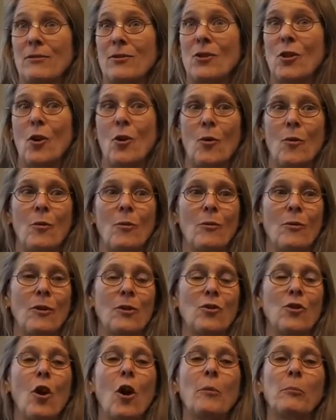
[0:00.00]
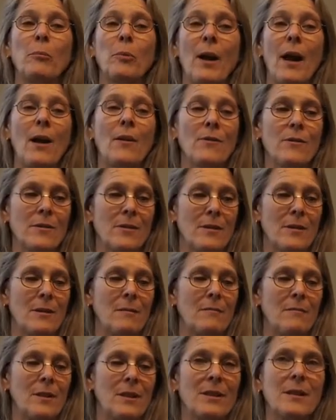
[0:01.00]
So the John Browns,
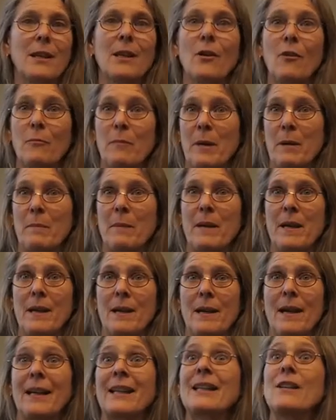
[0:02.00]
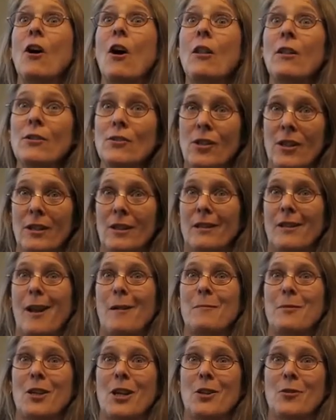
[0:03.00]
the CEO of BP, acknowledging that
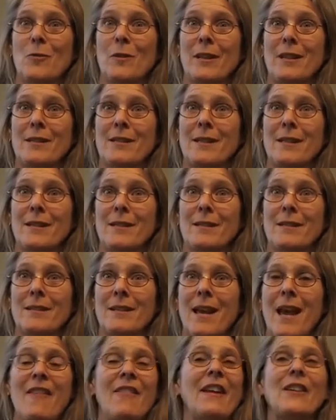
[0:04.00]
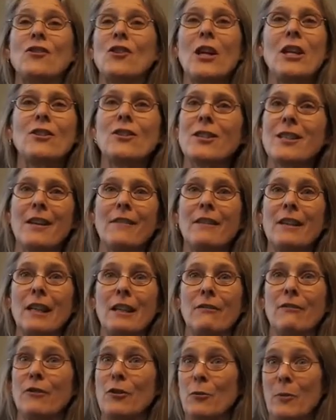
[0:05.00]
climate change really exists, that changes
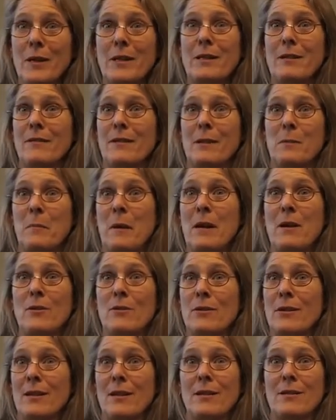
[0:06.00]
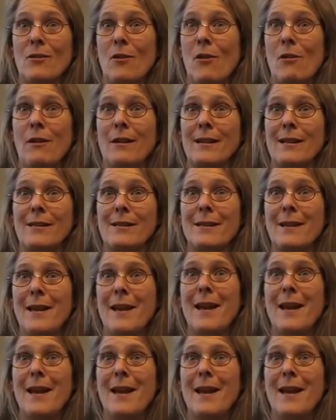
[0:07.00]
everything for the rest of his peers and his colleagues.